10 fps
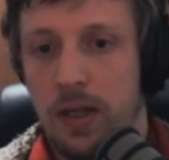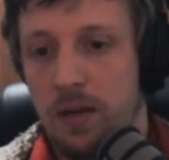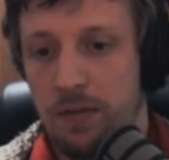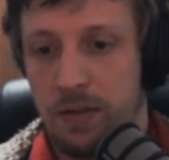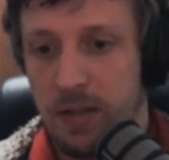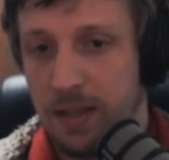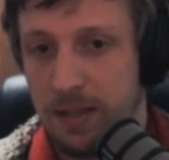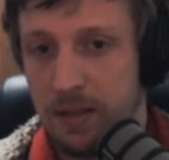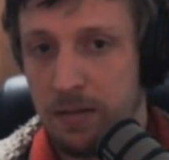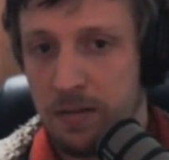it's like
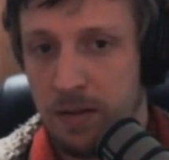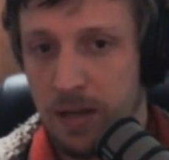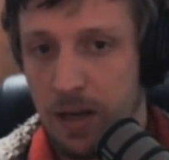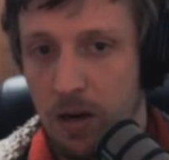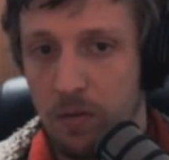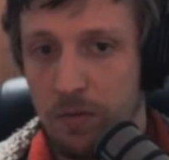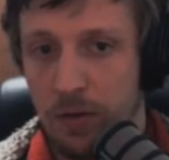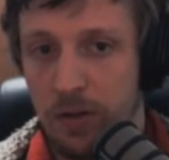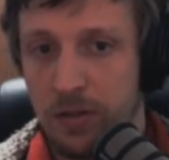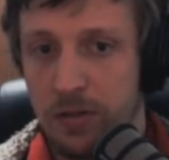this, and I reveal
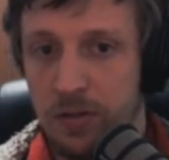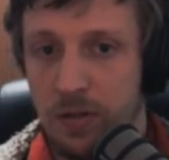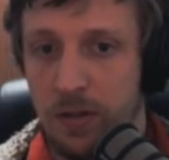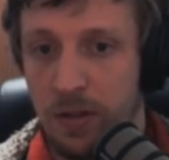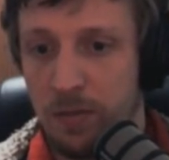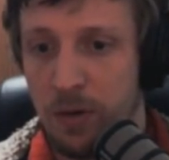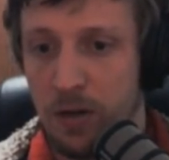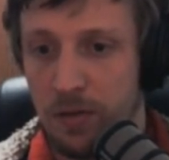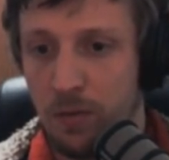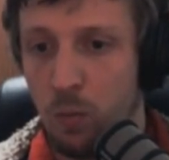this
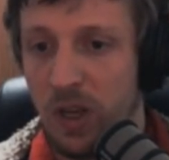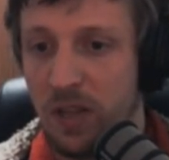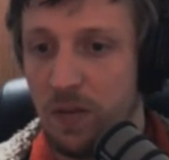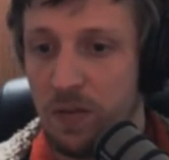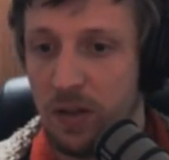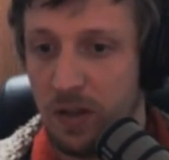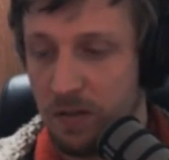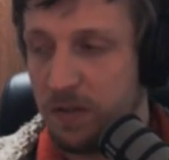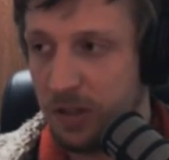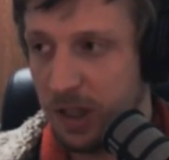person wins
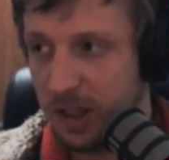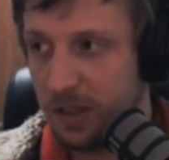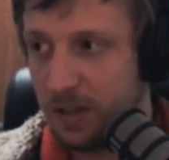instantly.